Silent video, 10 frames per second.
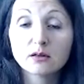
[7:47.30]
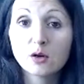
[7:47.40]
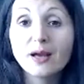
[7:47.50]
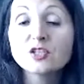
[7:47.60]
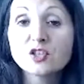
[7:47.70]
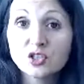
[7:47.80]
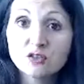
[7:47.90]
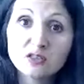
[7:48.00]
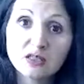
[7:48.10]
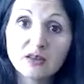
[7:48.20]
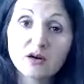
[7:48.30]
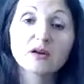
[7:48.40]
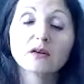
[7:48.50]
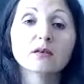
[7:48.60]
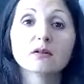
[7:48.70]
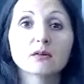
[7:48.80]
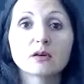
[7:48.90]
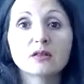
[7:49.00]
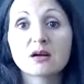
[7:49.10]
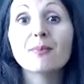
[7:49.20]
questions in
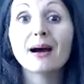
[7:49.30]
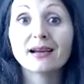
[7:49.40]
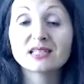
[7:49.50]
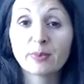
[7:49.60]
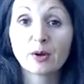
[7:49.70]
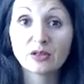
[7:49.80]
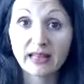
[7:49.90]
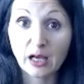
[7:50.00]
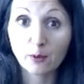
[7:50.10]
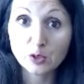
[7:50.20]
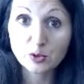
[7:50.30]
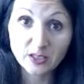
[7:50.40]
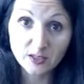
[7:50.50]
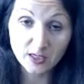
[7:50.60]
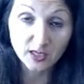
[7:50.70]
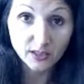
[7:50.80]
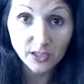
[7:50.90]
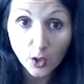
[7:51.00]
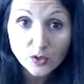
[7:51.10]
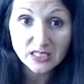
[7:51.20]
their minds about the language, because they're
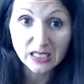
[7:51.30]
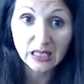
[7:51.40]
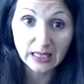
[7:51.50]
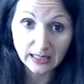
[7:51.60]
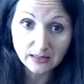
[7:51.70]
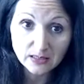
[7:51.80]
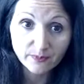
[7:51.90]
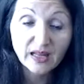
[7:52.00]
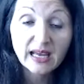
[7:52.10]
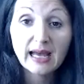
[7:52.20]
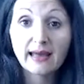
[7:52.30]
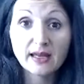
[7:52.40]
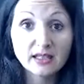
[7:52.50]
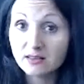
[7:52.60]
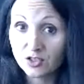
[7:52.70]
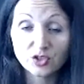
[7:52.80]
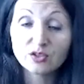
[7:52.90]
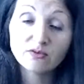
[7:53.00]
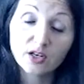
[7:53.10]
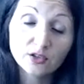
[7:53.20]
noticing things and they
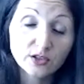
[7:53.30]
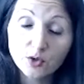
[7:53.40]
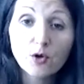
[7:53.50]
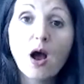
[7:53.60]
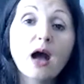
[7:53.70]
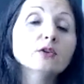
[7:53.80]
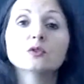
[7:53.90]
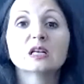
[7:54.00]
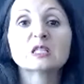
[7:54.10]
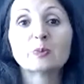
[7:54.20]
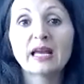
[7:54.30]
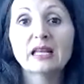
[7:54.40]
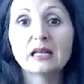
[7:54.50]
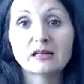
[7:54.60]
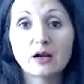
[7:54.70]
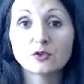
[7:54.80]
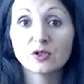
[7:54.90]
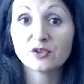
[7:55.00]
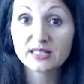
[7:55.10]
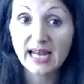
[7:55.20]
don't know how to explain it, how to
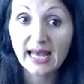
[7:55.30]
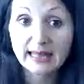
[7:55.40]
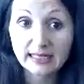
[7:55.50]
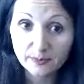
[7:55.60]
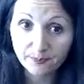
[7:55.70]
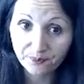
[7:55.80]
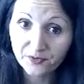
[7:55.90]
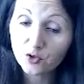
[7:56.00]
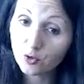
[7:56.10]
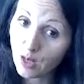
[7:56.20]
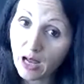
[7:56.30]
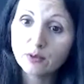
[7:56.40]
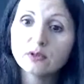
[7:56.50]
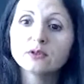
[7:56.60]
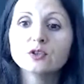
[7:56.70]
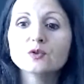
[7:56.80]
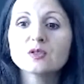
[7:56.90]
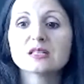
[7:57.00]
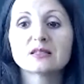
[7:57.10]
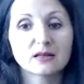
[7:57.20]
understand it. So I will use
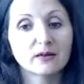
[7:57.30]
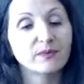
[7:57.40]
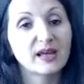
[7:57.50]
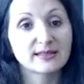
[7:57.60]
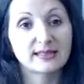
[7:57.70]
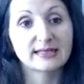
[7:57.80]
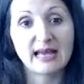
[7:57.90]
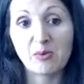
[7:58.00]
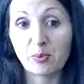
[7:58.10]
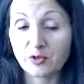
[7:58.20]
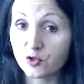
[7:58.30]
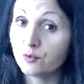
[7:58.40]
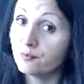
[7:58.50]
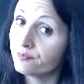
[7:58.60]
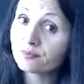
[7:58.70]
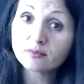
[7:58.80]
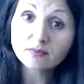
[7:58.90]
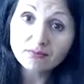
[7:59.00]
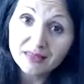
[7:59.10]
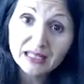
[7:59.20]
this as an example. So
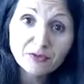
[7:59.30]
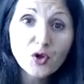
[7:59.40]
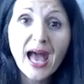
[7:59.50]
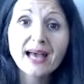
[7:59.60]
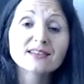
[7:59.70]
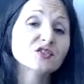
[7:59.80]
if you had a